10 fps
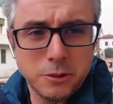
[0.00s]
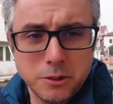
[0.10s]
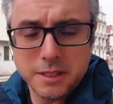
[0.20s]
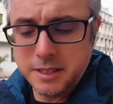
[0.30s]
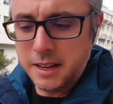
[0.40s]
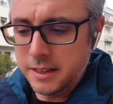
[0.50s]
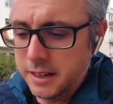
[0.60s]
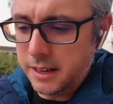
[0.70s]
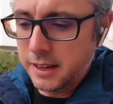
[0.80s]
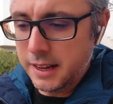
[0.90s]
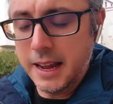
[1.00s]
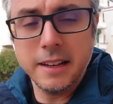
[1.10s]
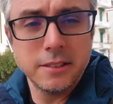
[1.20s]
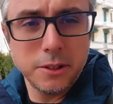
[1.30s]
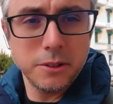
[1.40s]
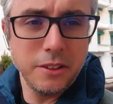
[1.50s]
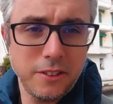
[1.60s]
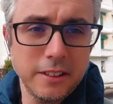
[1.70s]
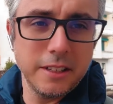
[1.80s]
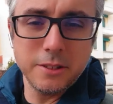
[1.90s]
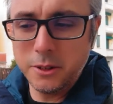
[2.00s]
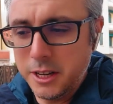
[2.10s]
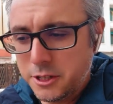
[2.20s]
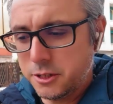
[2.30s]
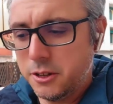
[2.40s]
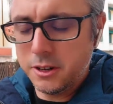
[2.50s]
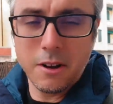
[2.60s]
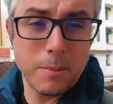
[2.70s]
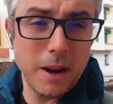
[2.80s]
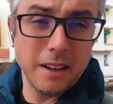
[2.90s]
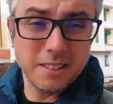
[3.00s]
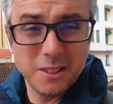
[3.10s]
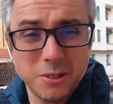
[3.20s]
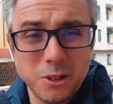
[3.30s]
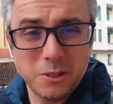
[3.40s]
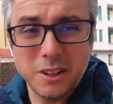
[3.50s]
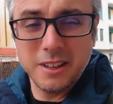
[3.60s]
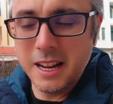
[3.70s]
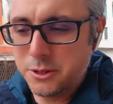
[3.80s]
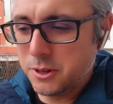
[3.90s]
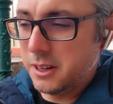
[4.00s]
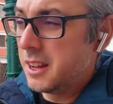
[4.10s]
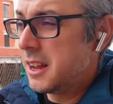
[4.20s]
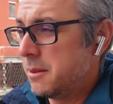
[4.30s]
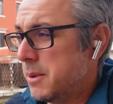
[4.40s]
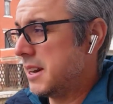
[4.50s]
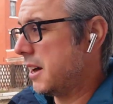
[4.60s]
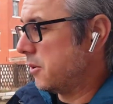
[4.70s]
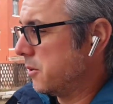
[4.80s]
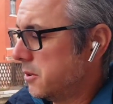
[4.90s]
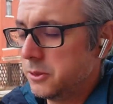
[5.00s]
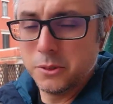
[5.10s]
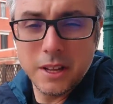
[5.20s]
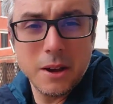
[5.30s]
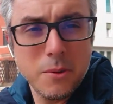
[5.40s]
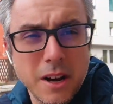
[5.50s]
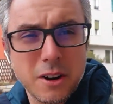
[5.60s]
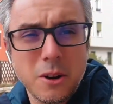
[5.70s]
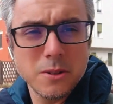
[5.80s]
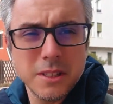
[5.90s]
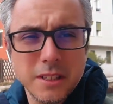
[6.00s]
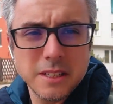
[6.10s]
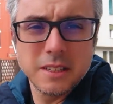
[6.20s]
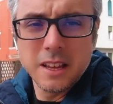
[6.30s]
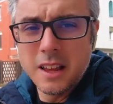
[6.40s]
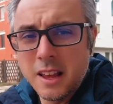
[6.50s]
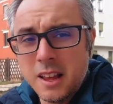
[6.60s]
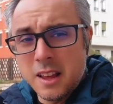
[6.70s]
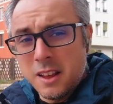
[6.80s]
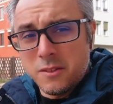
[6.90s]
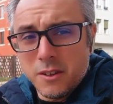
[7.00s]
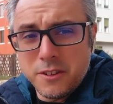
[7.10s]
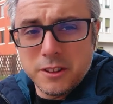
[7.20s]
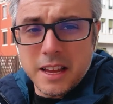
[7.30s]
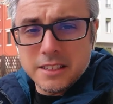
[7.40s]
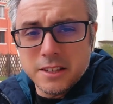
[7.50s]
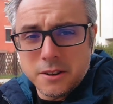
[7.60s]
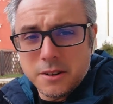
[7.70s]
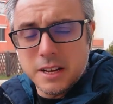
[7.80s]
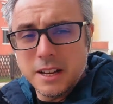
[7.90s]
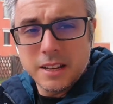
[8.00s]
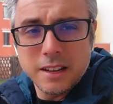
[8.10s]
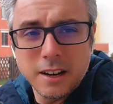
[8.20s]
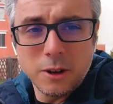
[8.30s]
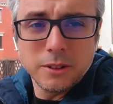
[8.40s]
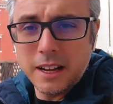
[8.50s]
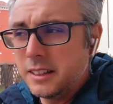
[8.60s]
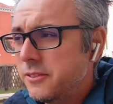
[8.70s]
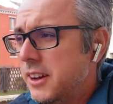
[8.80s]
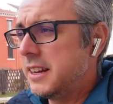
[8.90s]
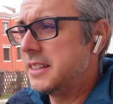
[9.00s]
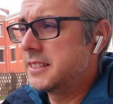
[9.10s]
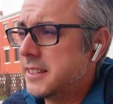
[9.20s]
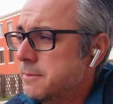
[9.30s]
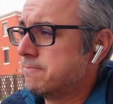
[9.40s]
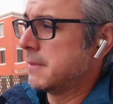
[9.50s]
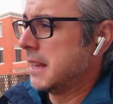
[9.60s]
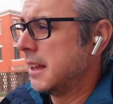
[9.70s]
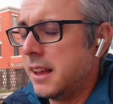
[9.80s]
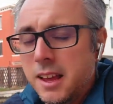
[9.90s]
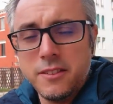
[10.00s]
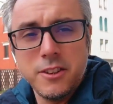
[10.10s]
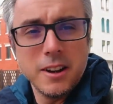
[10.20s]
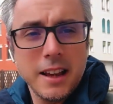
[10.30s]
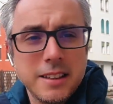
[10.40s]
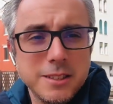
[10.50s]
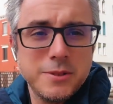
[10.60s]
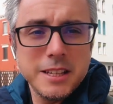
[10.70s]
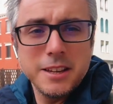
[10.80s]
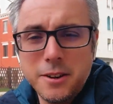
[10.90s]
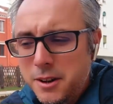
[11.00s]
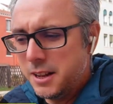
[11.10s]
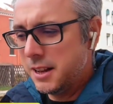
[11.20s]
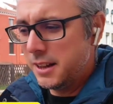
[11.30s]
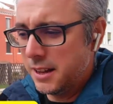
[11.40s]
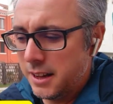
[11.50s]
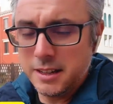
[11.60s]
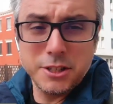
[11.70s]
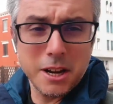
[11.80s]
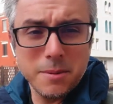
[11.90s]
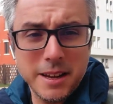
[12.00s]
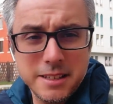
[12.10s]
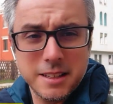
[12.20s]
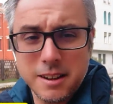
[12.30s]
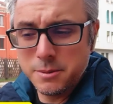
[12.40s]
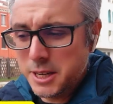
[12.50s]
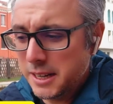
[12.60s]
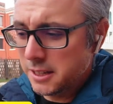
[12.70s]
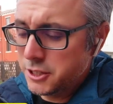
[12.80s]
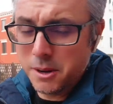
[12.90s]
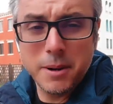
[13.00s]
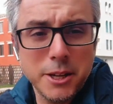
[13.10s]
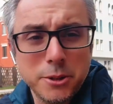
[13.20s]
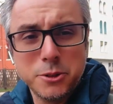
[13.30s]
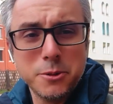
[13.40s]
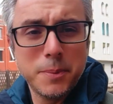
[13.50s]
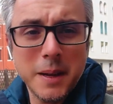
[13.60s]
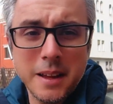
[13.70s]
the Sun, and so different insolation on our planet. So totally natural, but now today we are causing this. For a few days though, low tide in Venice. If you like this video, check my Instagram channel, check my YouTube,